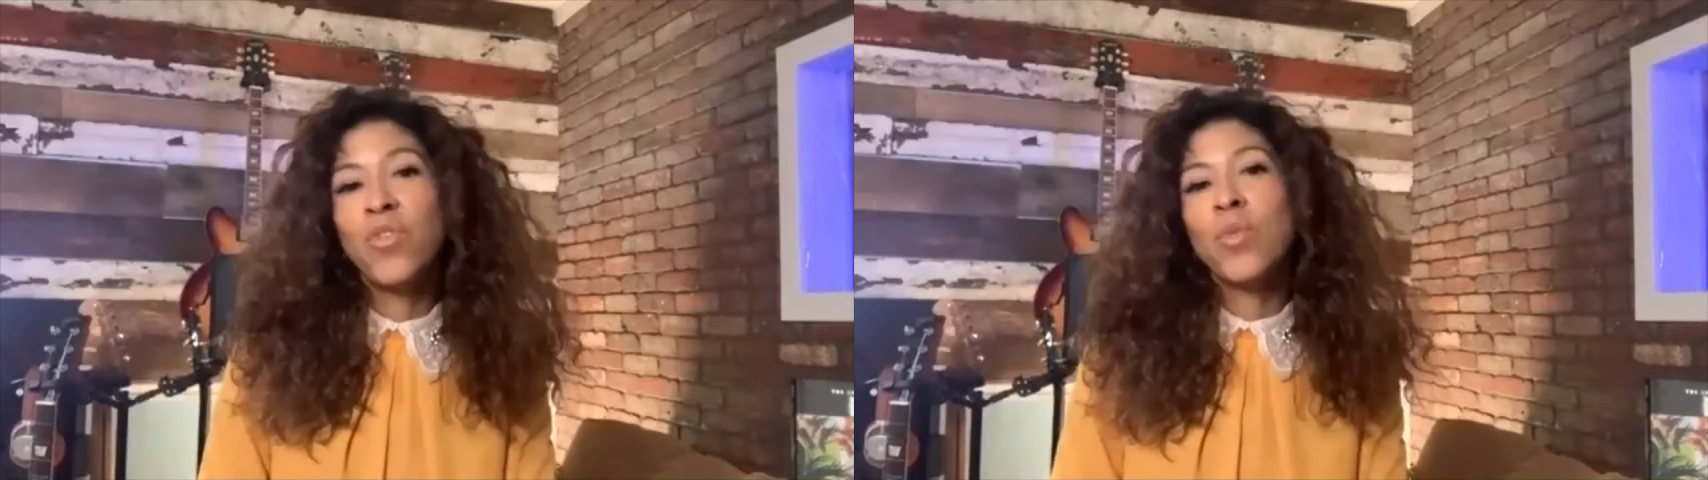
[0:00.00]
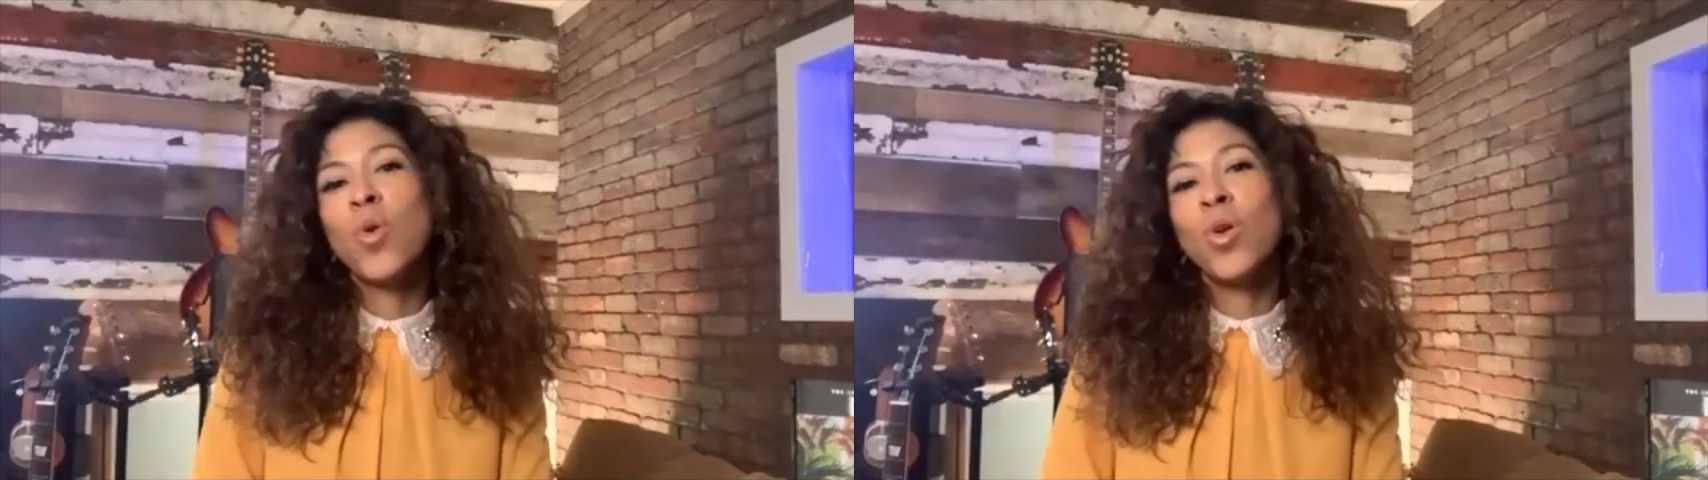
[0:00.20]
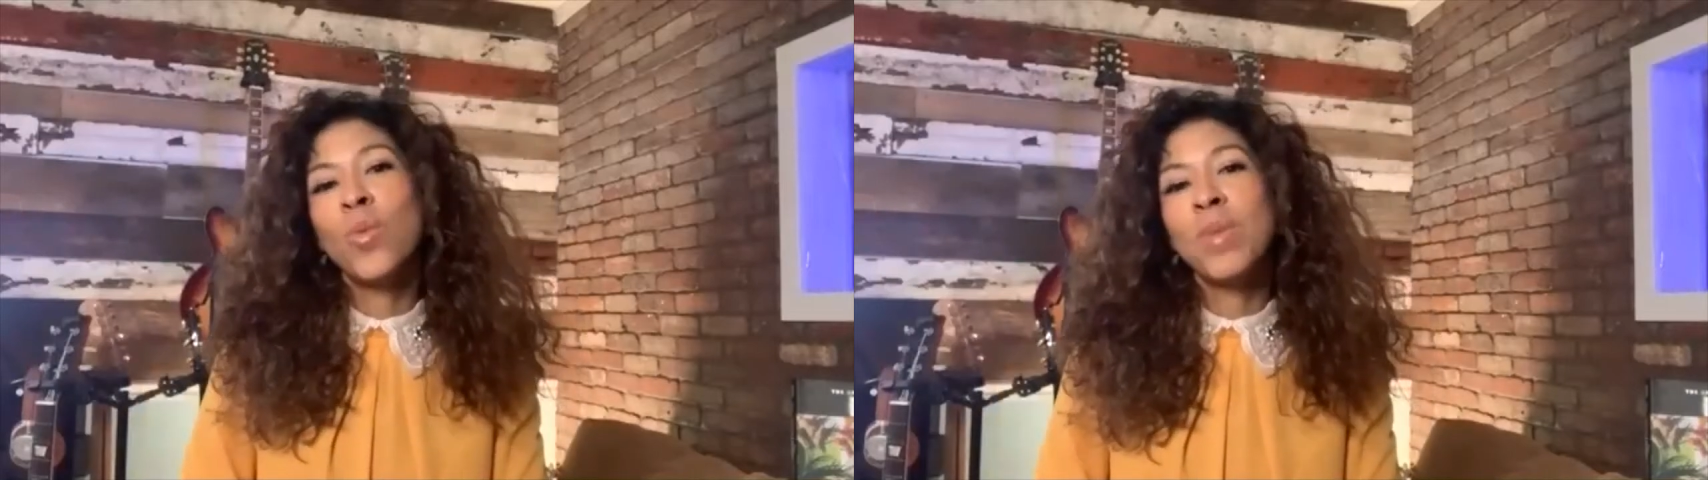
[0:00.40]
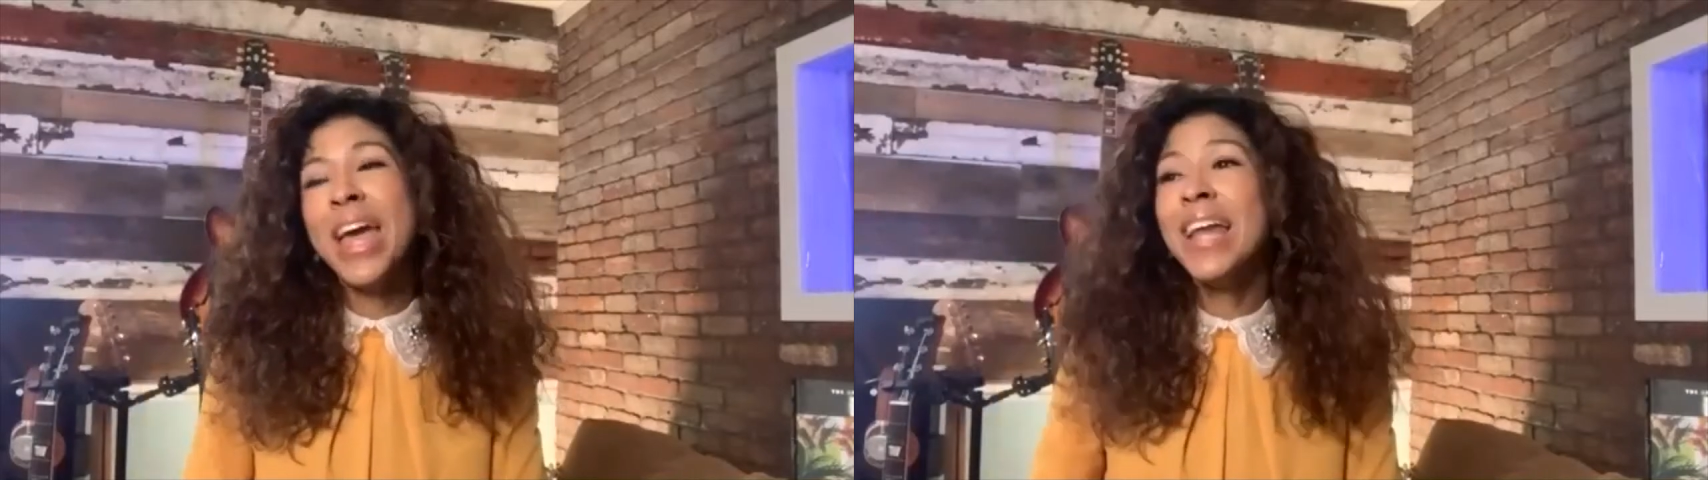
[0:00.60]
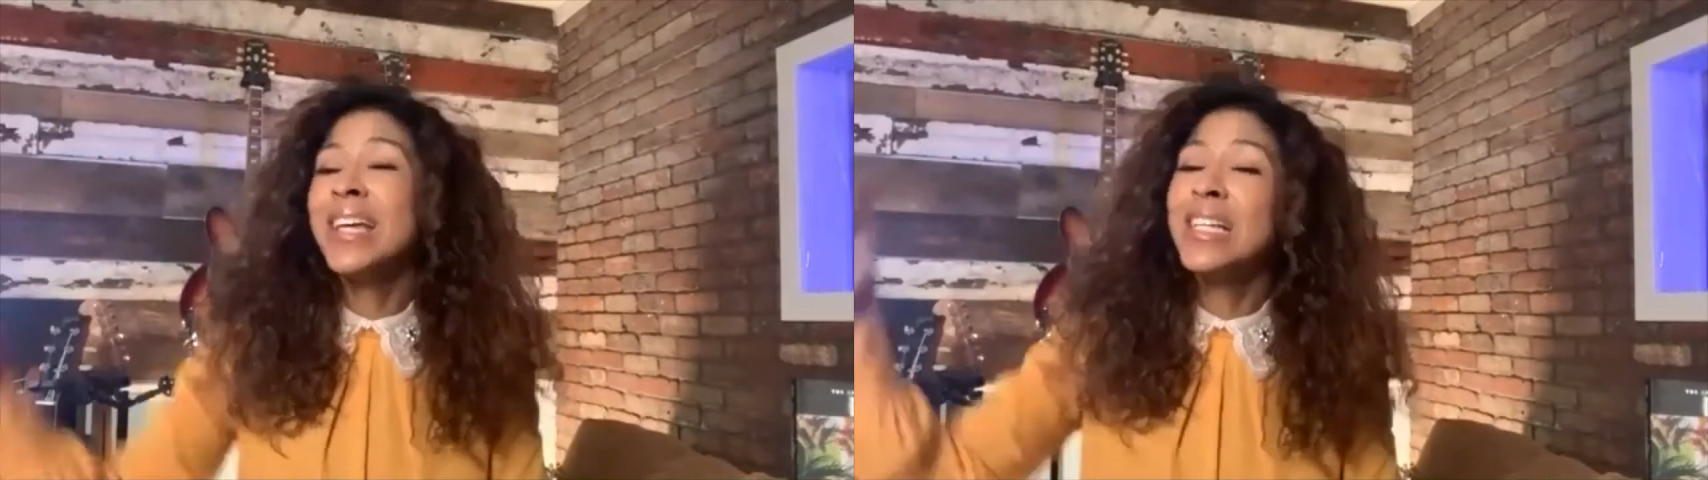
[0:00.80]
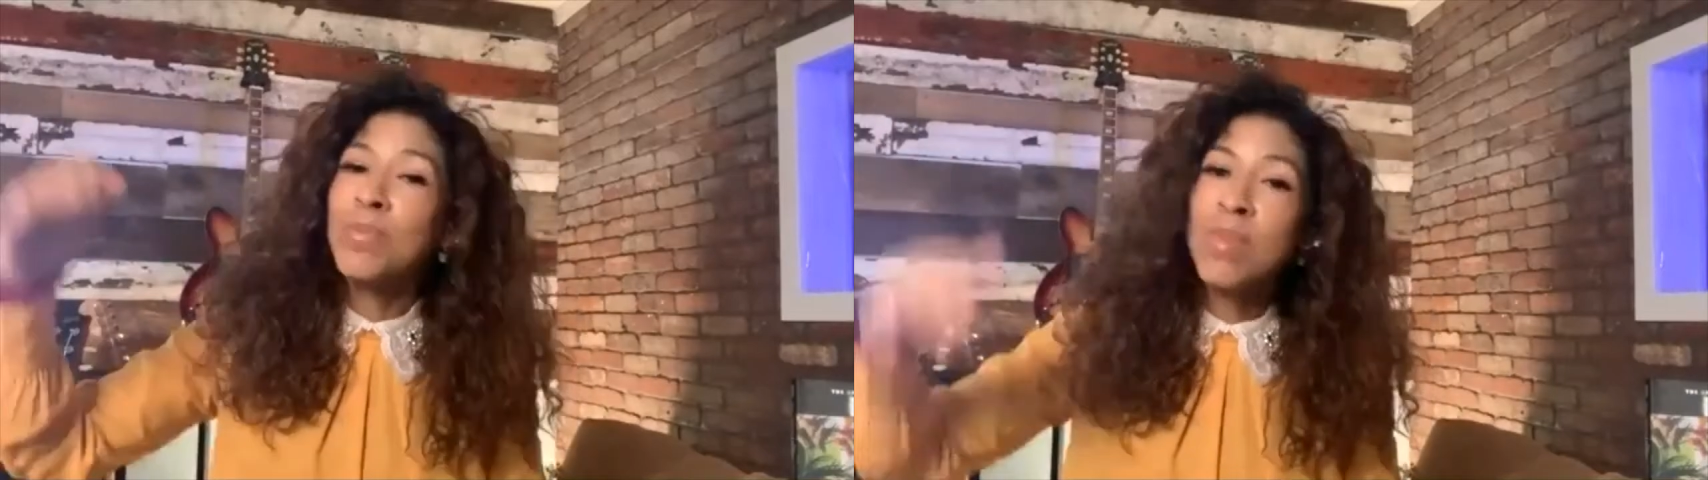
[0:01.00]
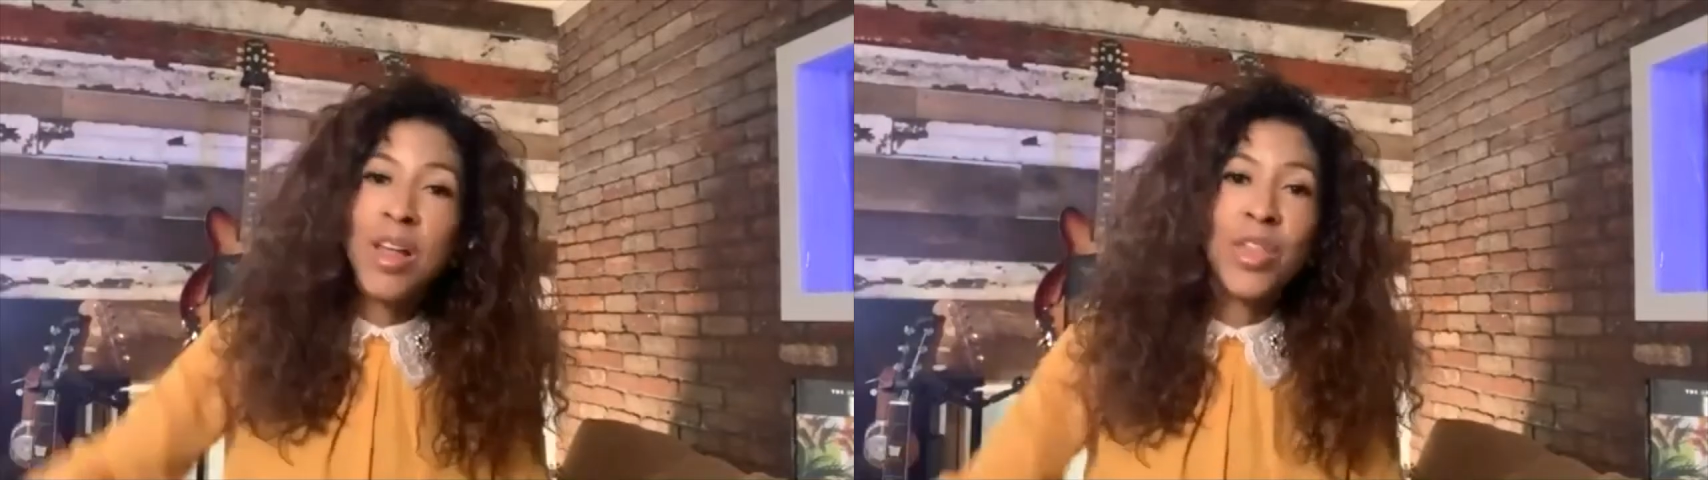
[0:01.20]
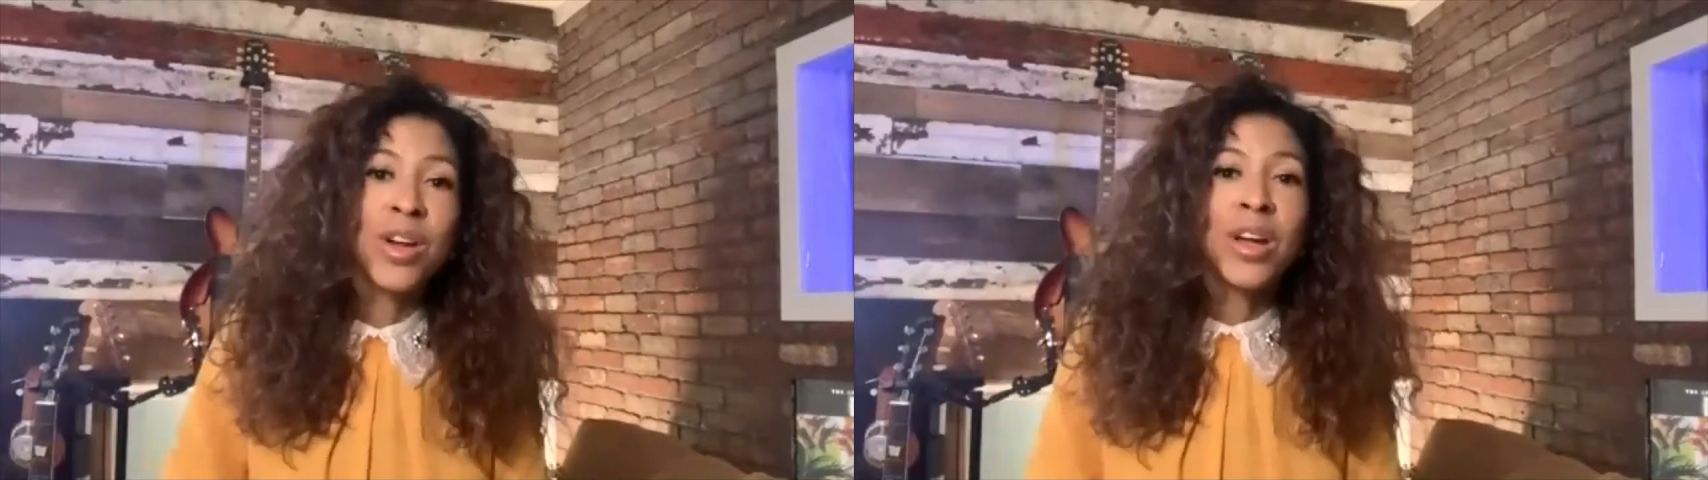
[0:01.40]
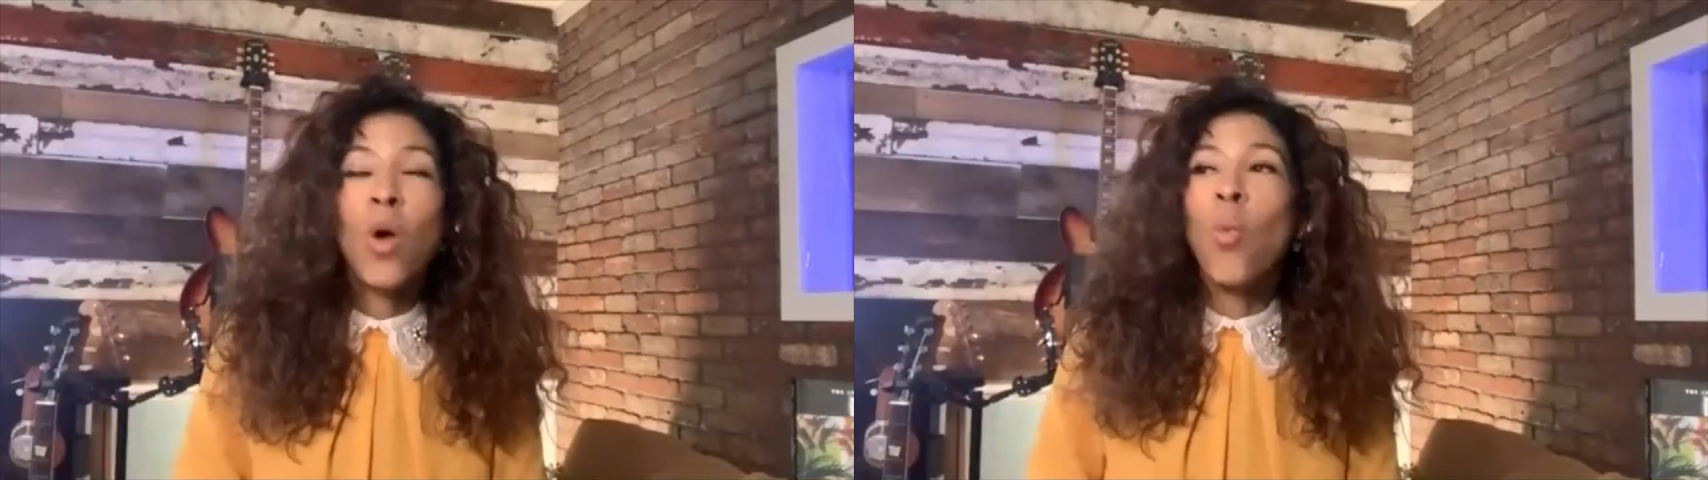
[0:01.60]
from Colombia and his mother,